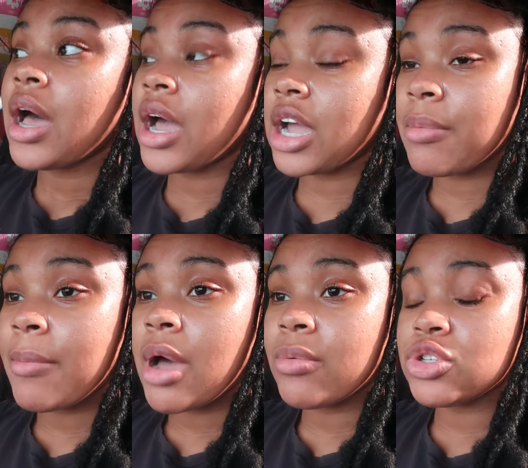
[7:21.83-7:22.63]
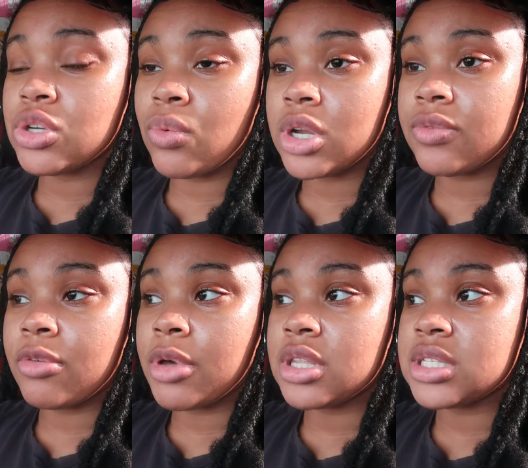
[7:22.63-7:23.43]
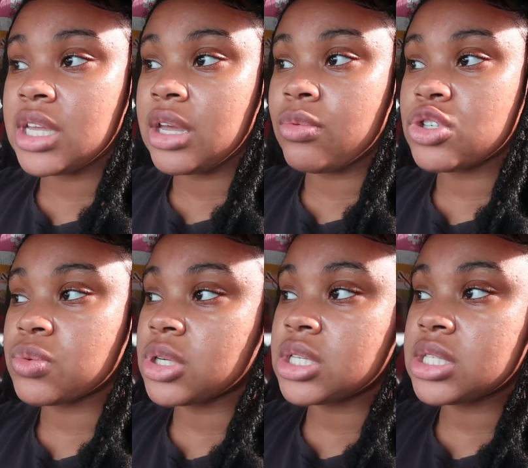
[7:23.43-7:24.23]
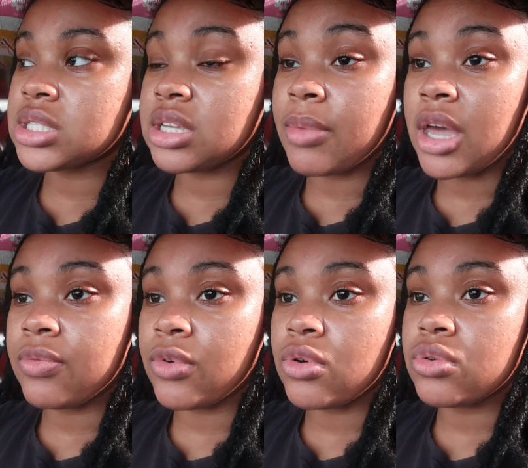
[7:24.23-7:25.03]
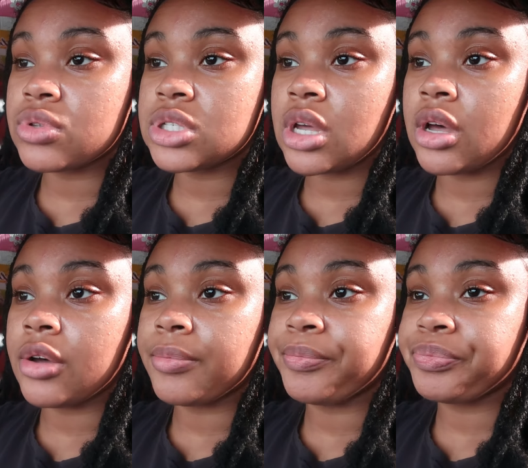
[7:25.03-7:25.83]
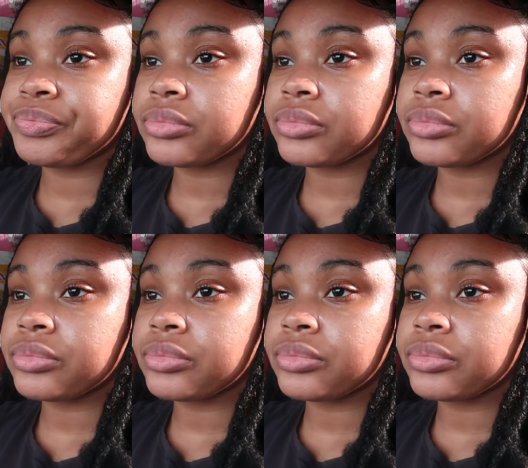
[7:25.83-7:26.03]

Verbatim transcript: I got my mom what she wanted for Mother's Day which was some headphones um,